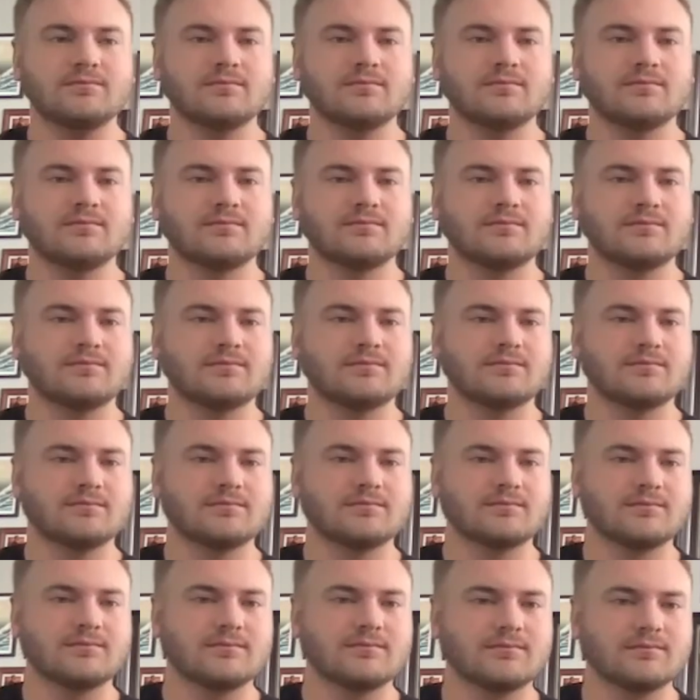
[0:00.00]

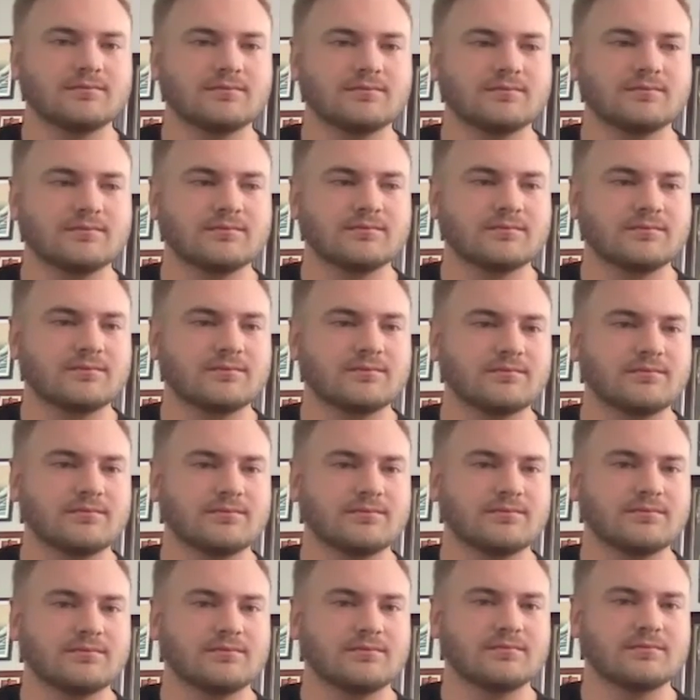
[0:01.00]

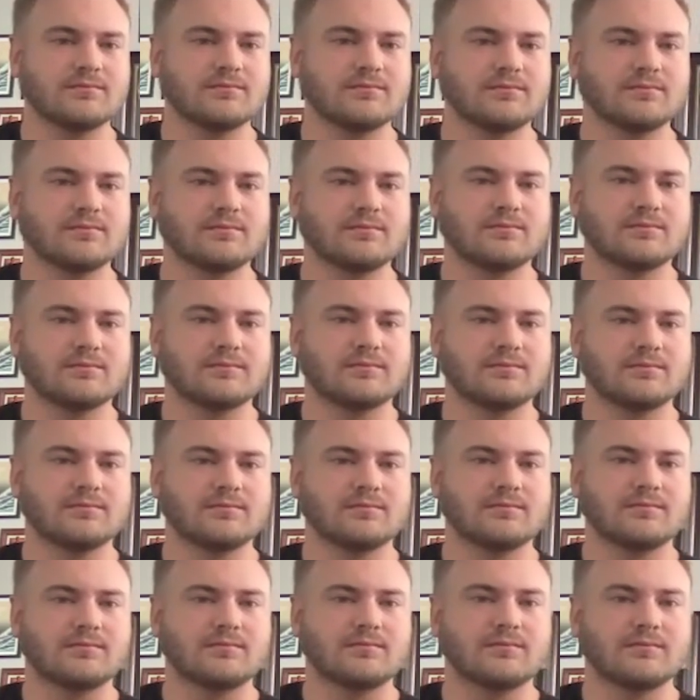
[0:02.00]

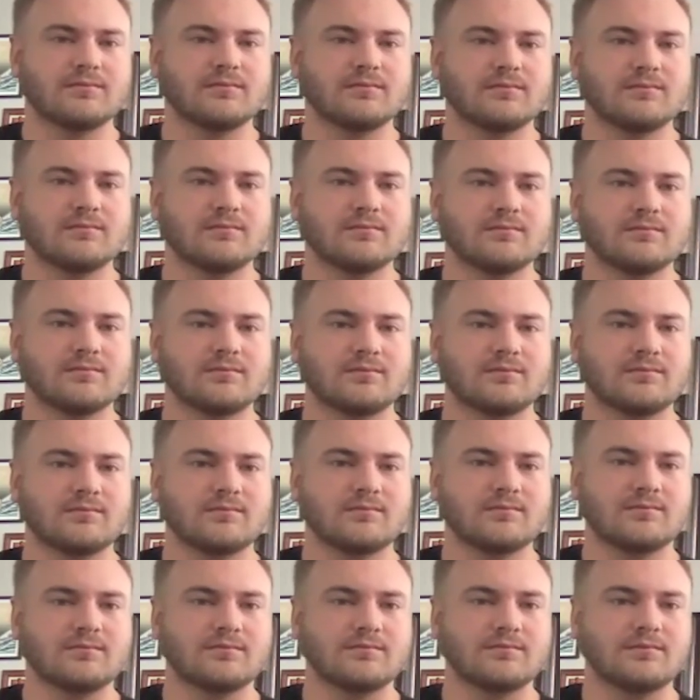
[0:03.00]

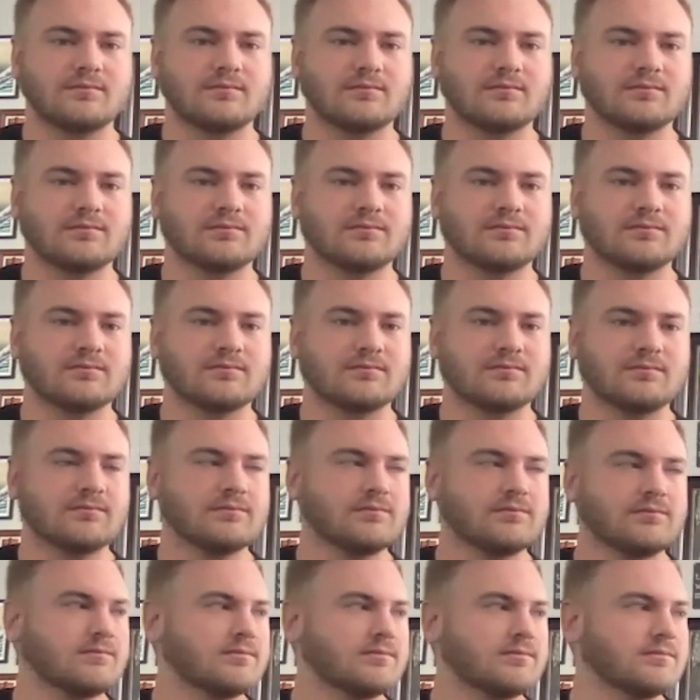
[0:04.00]

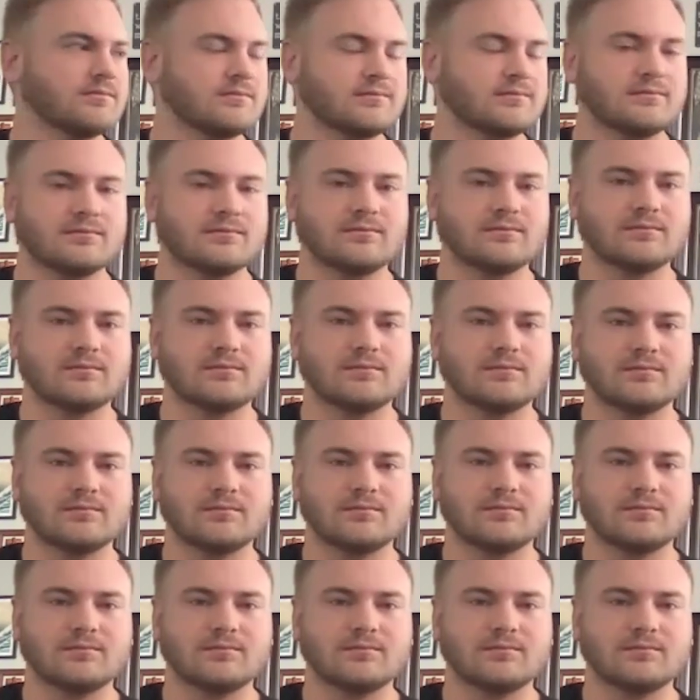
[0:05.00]
(not speaking)